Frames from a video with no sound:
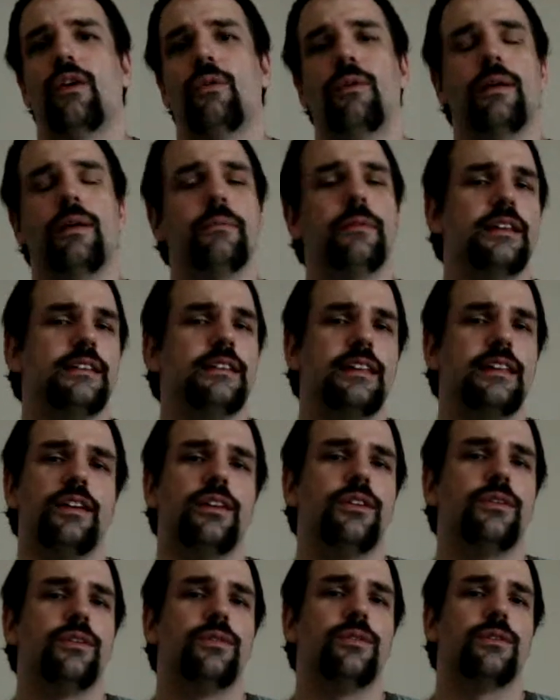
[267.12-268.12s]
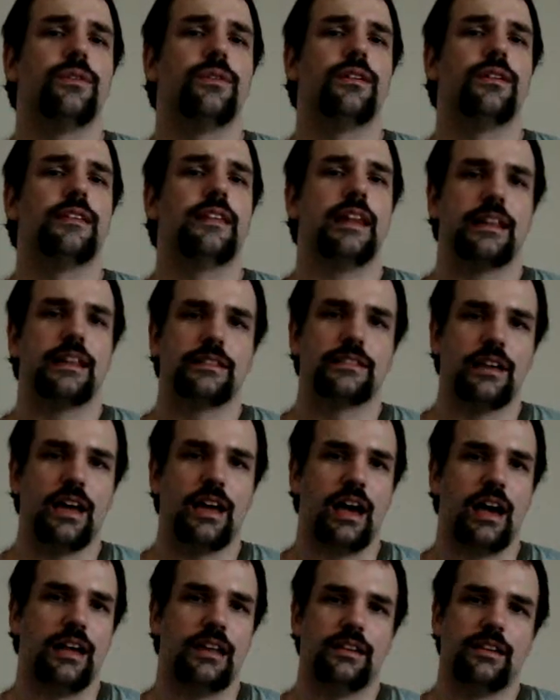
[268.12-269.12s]
Well, I'm going to tell you that it's
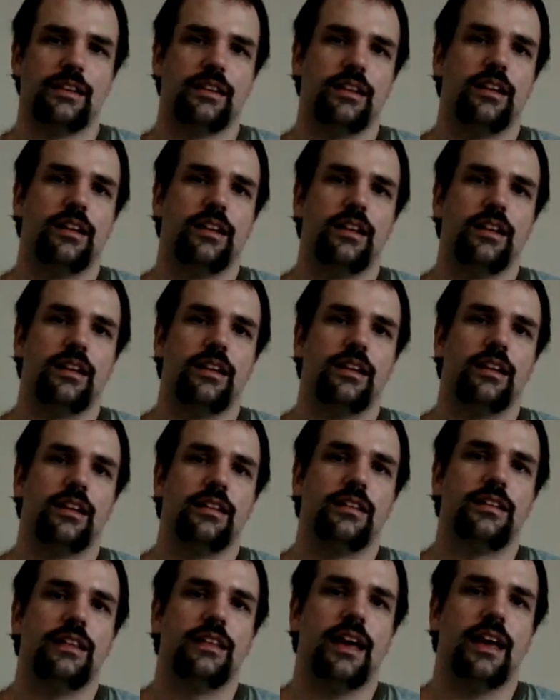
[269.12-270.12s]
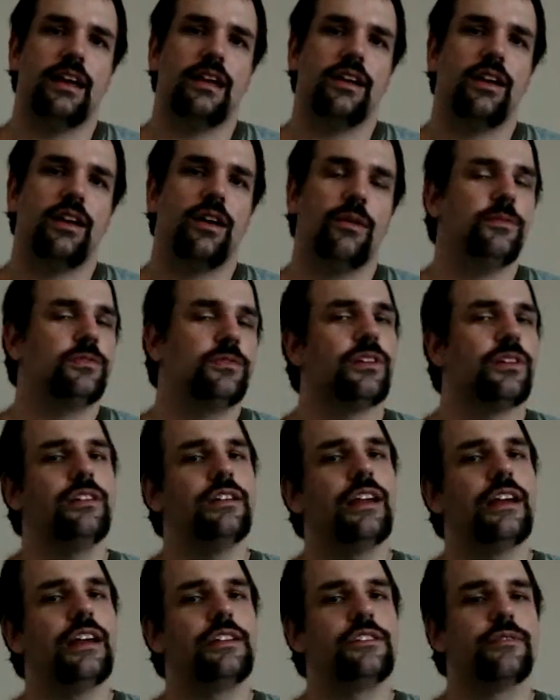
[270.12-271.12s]
not. That almost all the
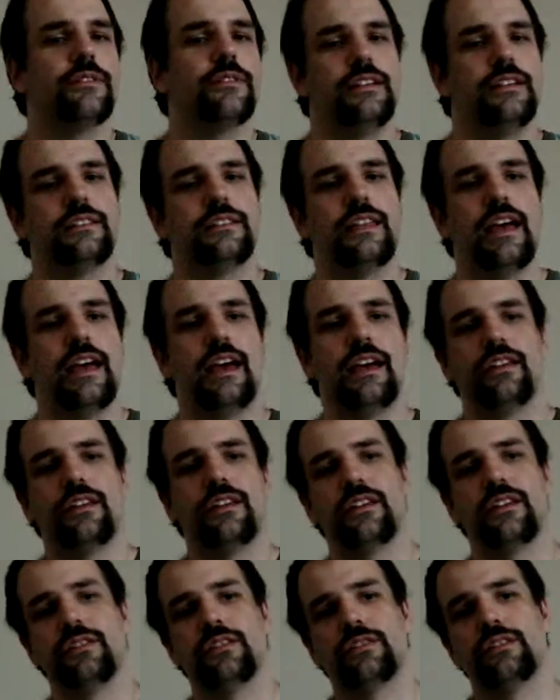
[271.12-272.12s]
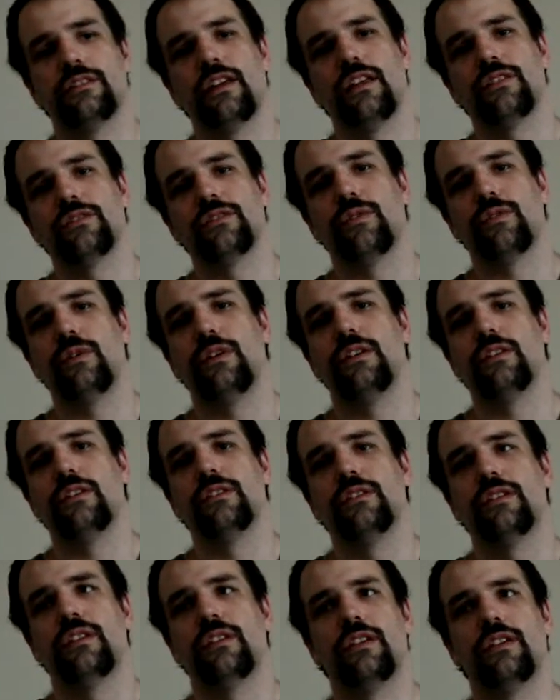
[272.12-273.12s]
countries that sell us oil
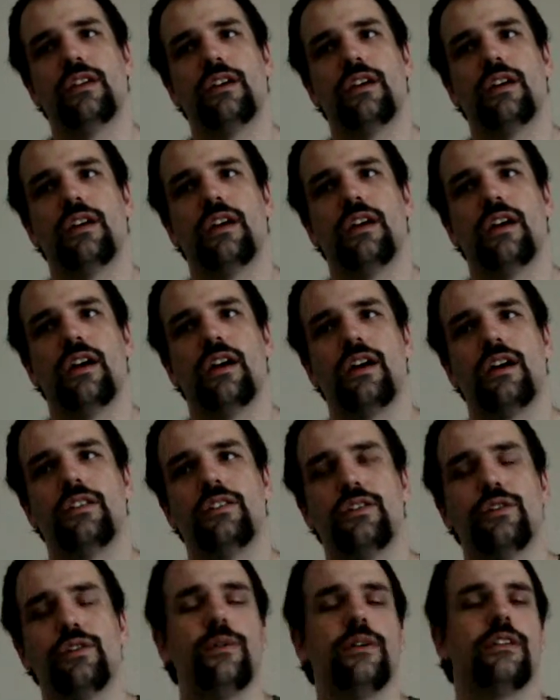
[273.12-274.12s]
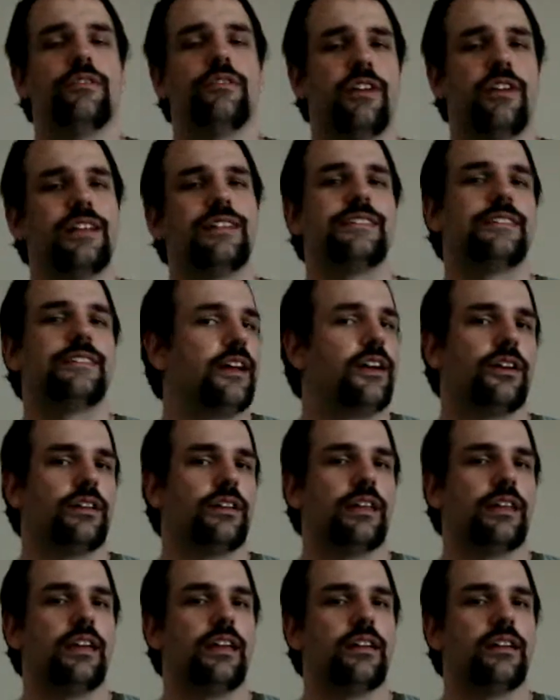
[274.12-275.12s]
do it
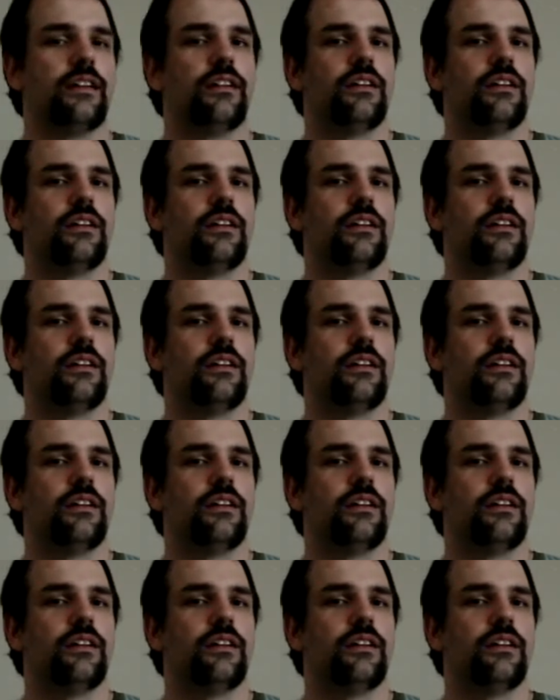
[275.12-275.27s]
voluntarily,